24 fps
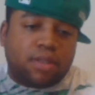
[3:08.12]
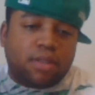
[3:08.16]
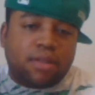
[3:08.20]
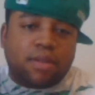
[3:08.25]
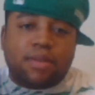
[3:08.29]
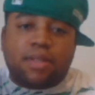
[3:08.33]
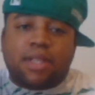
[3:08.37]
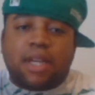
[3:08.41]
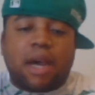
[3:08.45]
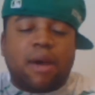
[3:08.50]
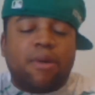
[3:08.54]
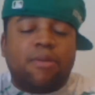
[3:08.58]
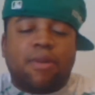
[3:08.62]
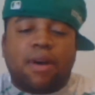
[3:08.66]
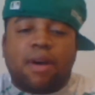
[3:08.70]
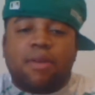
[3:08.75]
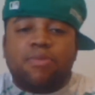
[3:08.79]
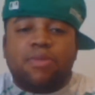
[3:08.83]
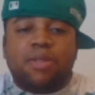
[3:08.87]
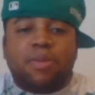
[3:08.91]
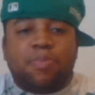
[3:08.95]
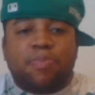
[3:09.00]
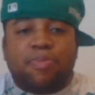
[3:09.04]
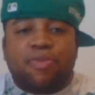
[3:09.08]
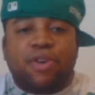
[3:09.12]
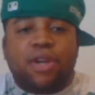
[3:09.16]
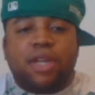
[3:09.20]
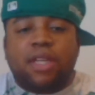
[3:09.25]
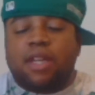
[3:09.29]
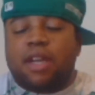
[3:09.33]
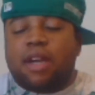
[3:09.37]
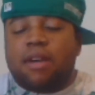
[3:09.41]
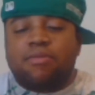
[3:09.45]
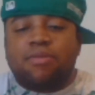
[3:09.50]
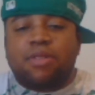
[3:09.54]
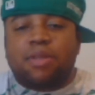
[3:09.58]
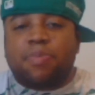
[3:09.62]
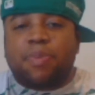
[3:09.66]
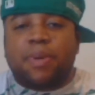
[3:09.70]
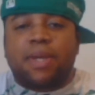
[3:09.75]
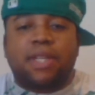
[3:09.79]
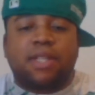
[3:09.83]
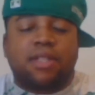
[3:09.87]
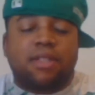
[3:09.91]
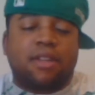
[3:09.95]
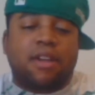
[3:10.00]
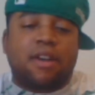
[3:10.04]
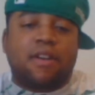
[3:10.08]
you know, so I, I was pretty, I was
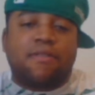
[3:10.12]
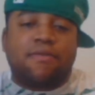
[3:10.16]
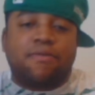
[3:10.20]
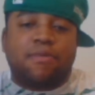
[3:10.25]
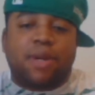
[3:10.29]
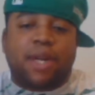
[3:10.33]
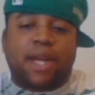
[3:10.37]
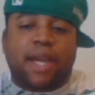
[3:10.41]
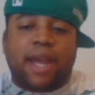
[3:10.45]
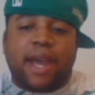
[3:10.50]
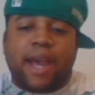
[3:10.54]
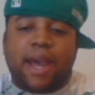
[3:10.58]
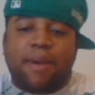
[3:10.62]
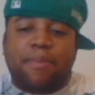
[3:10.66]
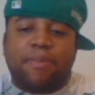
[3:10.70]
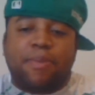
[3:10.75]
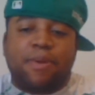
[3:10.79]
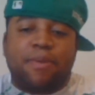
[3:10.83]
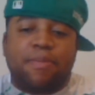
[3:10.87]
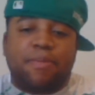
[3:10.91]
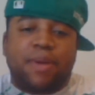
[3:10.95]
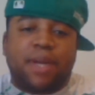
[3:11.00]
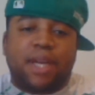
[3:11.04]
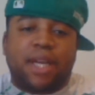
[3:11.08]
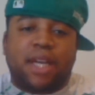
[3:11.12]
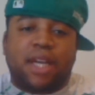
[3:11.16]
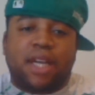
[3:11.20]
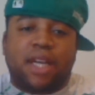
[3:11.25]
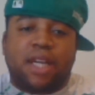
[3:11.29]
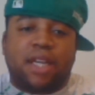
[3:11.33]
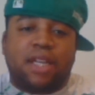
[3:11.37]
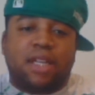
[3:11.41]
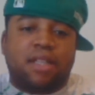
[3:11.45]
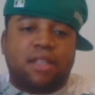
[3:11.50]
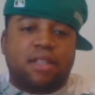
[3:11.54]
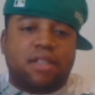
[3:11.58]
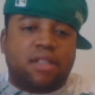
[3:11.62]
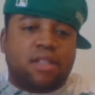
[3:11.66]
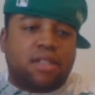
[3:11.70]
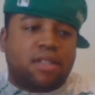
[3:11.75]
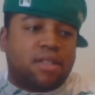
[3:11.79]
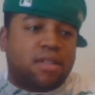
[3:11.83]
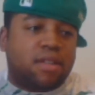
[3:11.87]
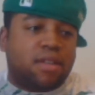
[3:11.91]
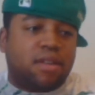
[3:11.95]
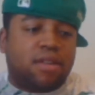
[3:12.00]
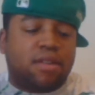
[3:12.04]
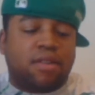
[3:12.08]
pissed off when it happened, man,
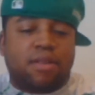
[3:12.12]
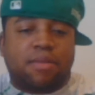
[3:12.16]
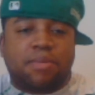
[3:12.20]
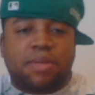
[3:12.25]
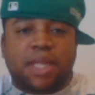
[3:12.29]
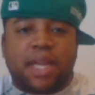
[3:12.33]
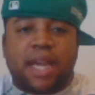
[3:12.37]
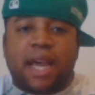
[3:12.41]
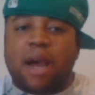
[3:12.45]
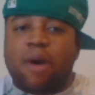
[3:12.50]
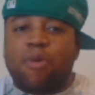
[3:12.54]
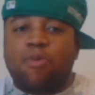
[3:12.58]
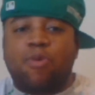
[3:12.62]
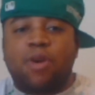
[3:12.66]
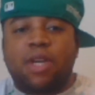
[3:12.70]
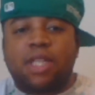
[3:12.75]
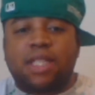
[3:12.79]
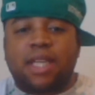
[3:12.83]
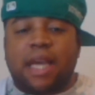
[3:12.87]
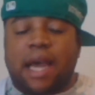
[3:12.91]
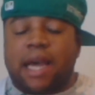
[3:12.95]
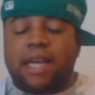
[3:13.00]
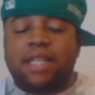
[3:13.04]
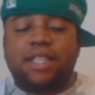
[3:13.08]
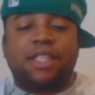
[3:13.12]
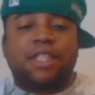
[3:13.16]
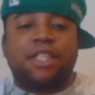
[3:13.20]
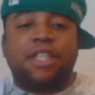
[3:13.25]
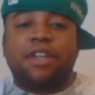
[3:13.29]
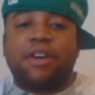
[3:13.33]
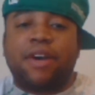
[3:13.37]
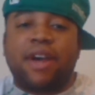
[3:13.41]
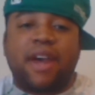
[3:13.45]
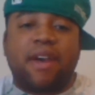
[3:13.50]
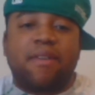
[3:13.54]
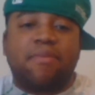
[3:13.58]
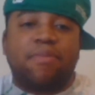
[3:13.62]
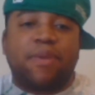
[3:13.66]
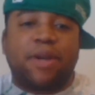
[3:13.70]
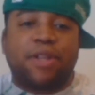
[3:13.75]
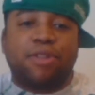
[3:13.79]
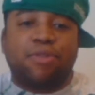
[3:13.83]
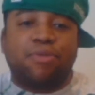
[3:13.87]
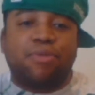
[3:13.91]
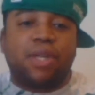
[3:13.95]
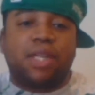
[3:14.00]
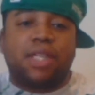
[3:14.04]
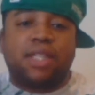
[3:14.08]
because, you know I'm saying, I wasn't, I still have
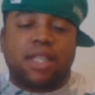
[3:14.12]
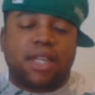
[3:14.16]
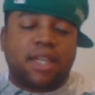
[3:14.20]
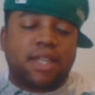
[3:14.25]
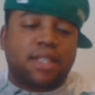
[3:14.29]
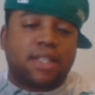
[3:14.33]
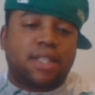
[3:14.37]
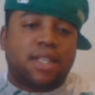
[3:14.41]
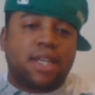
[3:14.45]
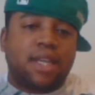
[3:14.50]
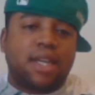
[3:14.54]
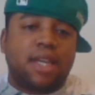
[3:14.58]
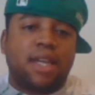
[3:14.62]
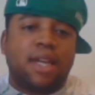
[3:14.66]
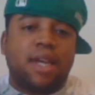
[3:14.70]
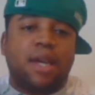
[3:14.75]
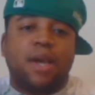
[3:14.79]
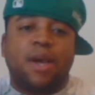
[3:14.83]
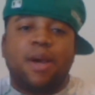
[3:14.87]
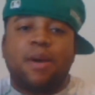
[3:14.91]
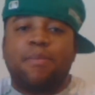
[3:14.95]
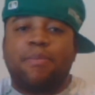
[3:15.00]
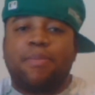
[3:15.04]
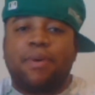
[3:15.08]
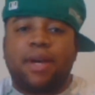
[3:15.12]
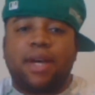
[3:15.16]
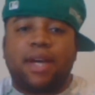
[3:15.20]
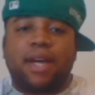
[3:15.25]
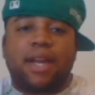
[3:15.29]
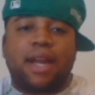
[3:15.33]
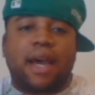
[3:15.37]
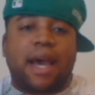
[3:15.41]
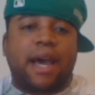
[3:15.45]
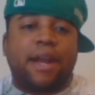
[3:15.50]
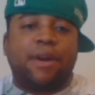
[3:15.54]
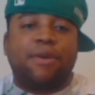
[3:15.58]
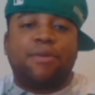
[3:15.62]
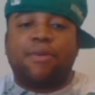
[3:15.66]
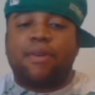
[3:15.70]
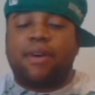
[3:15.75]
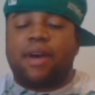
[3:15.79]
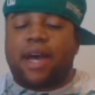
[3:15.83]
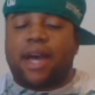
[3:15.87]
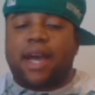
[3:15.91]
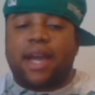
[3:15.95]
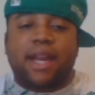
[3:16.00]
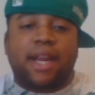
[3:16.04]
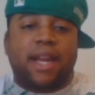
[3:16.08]
my 360, but I
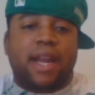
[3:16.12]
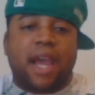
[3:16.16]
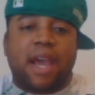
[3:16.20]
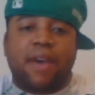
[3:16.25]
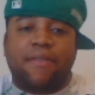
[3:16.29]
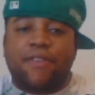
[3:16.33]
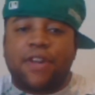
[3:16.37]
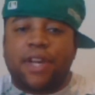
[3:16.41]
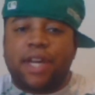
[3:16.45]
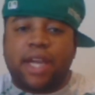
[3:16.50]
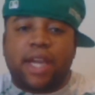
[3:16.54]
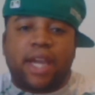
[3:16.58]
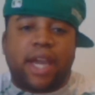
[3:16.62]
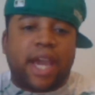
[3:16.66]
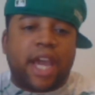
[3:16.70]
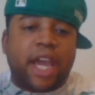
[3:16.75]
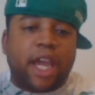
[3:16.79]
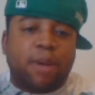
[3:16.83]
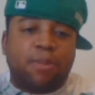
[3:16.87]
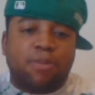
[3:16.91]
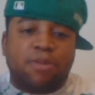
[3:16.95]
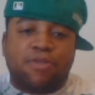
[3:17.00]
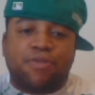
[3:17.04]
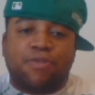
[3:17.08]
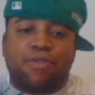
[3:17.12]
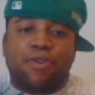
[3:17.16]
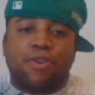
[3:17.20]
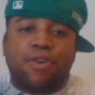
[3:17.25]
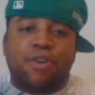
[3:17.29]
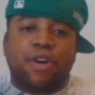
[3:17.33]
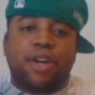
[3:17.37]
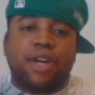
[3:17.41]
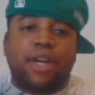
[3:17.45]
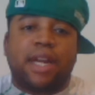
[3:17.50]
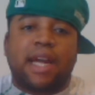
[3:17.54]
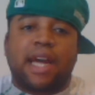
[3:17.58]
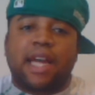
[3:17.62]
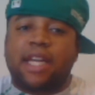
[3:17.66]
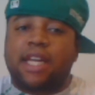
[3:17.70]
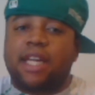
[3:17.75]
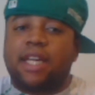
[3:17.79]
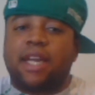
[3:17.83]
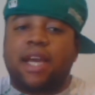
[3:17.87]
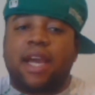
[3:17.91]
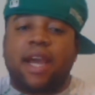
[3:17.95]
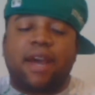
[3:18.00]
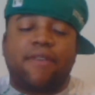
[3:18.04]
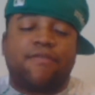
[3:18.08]
don't I didn't have any games for it. I
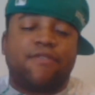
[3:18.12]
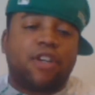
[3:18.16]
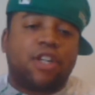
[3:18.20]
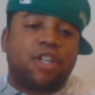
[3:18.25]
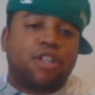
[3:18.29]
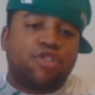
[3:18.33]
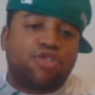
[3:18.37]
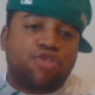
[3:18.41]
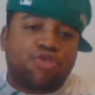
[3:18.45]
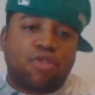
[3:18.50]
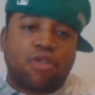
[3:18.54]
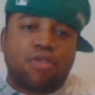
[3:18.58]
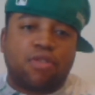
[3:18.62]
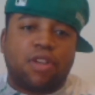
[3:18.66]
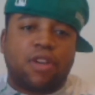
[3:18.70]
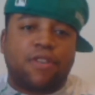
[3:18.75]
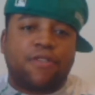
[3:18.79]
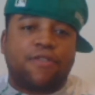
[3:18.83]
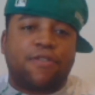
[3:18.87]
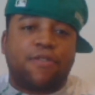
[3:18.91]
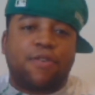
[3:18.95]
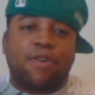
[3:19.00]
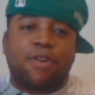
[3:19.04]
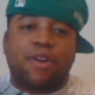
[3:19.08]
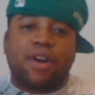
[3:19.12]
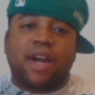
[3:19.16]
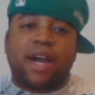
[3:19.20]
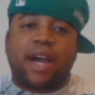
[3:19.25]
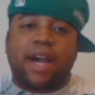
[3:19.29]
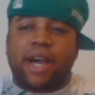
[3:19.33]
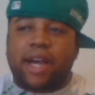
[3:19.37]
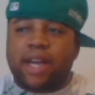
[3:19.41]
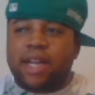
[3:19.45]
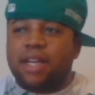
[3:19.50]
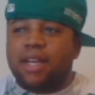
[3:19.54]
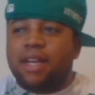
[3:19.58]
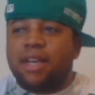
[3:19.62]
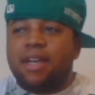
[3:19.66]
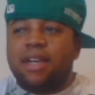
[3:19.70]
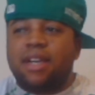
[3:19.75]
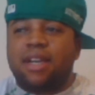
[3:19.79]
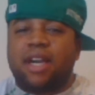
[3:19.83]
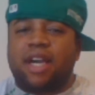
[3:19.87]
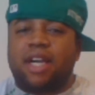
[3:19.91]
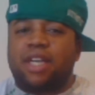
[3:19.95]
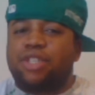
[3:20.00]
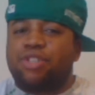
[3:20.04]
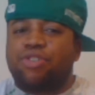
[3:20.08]
didn't have a controller for it. I
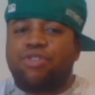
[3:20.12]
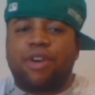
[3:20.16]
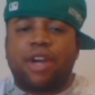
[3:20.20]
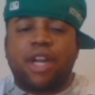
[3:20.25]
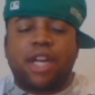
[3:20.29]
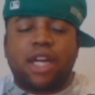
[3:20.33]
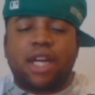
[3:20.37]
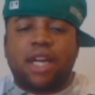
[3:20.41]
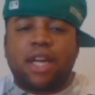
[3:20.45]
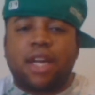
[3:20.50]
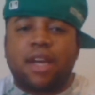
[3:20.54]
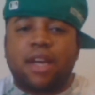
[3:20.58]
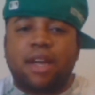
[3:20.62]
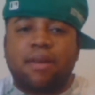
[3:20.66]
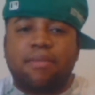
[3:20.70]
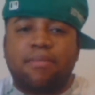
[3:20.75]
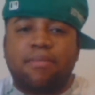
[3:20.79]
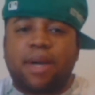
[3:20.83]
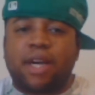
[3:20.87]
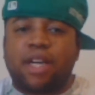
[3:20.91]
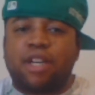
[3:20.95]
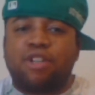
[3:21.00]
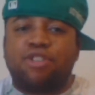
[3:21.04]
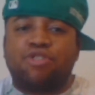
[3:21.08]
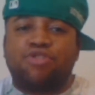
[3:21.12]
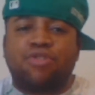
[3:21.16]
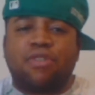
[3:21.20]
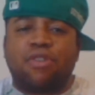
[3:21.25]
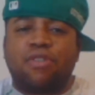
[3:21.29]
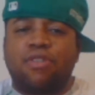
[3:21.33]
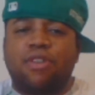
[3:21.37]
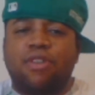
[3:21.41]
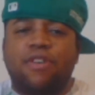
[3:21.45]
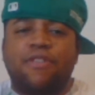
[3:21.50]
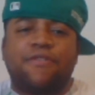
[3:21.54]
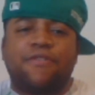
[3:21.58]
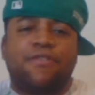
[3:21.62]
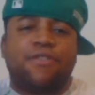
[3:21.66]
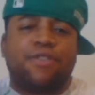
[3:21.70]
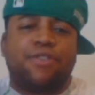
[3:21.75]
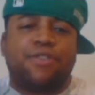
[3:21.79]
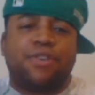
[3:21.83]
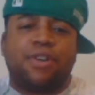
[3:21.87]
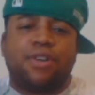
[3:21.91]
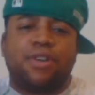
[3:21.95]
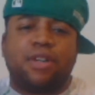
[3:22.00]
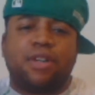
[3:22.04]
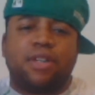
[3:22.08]
I traded in my controller
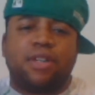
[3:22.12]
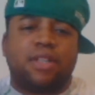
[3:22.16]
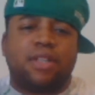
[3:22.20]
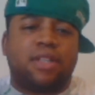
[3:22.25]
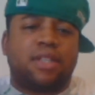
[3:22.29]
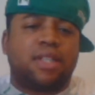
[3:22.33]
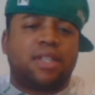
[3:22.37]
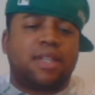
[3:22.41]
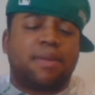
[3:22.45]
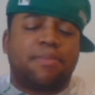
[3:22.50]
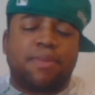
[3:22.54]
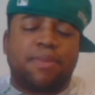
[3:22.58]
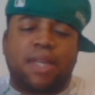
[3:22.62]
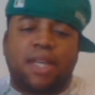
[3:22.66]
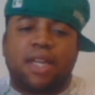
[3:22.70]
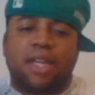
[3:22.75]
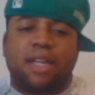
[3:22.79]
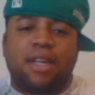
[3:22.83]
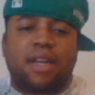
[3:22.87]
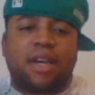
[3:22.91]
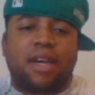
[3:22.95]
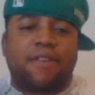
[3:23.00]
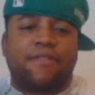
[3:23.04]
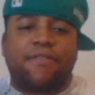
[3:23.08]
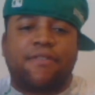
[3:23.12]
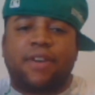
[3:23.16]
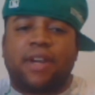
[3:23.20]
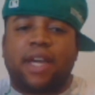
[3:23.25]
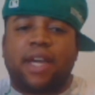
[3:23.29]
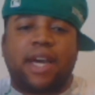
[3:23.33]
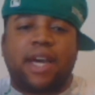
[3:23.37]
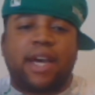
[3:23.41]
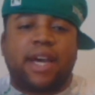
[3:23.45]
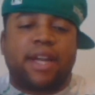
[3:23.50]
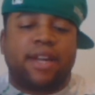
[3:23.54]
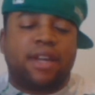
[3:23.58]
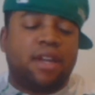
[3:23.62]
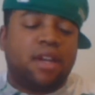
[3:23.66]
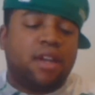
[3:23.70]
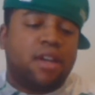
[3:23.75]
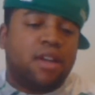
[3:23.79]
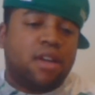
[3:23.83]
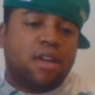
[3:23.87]
for something I forgot.